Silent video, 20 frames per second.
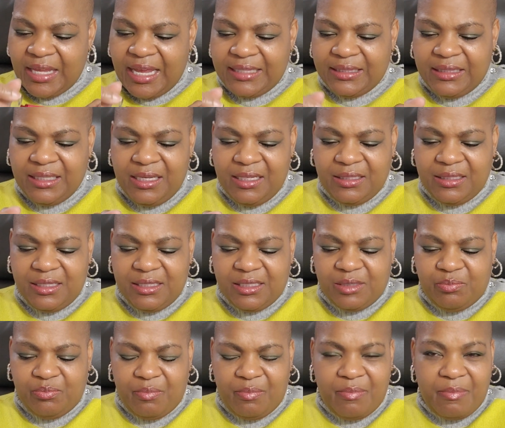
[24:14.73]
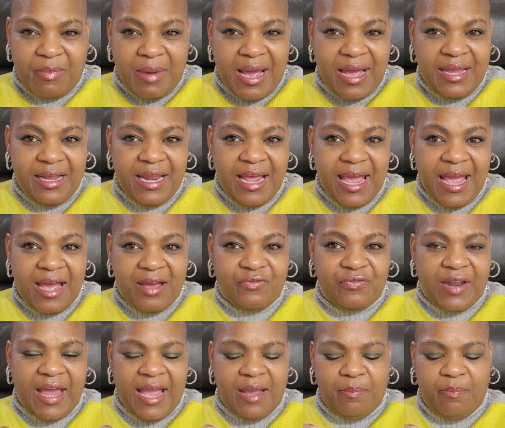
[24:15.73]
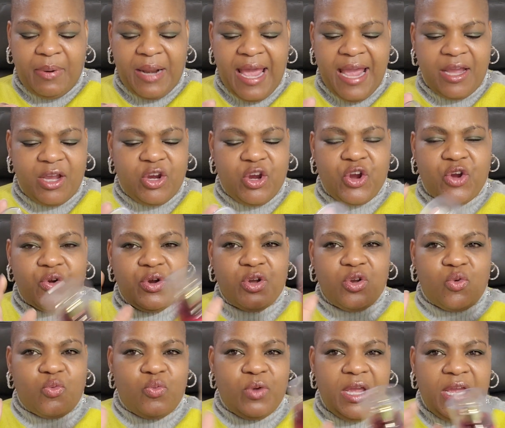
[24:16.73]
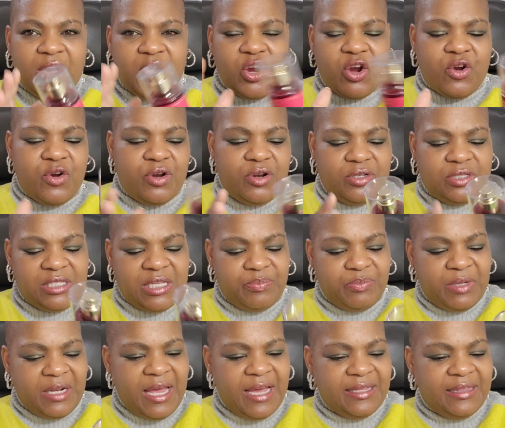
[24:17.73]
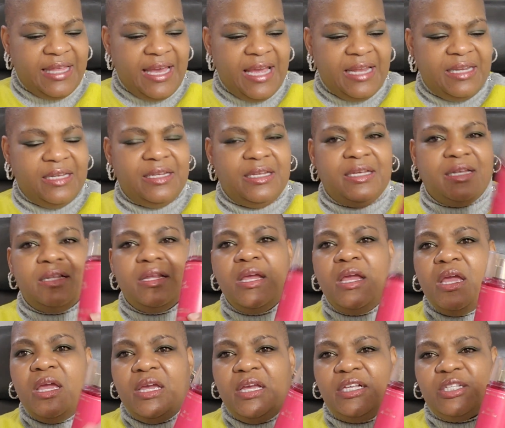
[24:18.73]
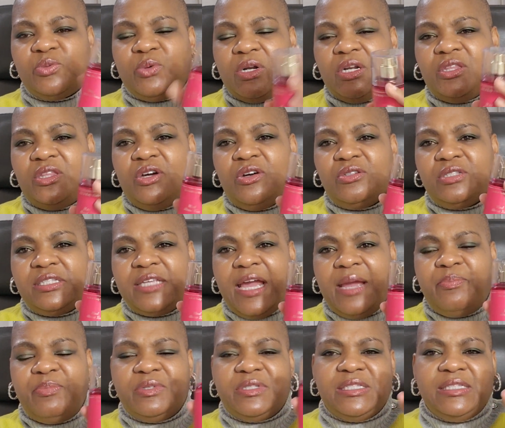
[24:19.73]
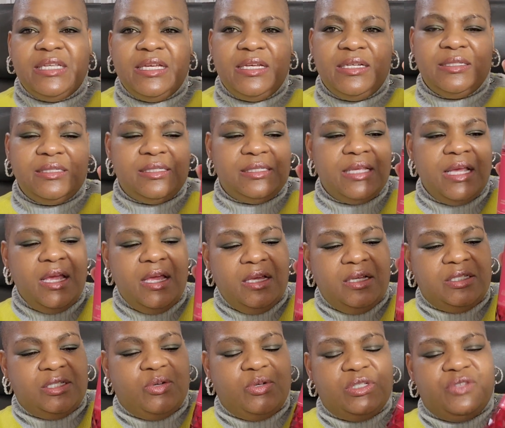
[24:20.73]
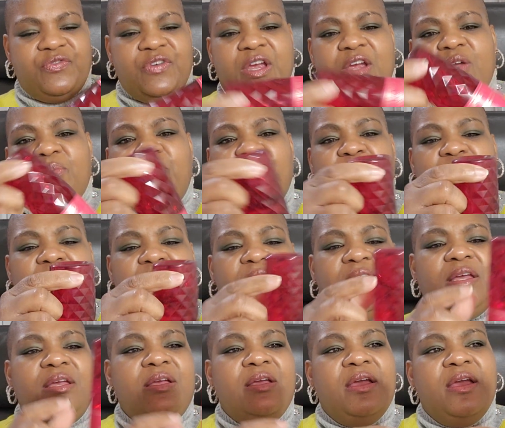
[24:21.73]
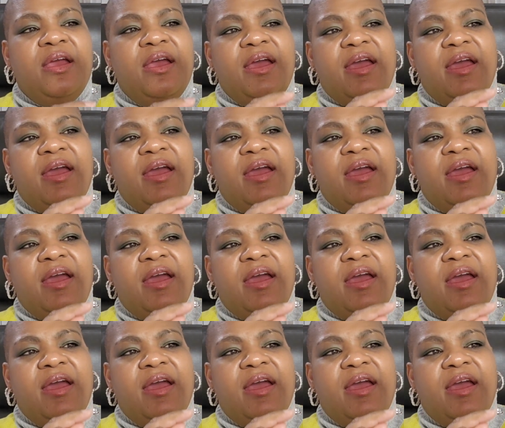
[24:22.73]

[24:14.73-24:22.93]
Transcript: I think this might have like black currant or red currant or something like that in it. It's one of those type of scents. So it's very pretty.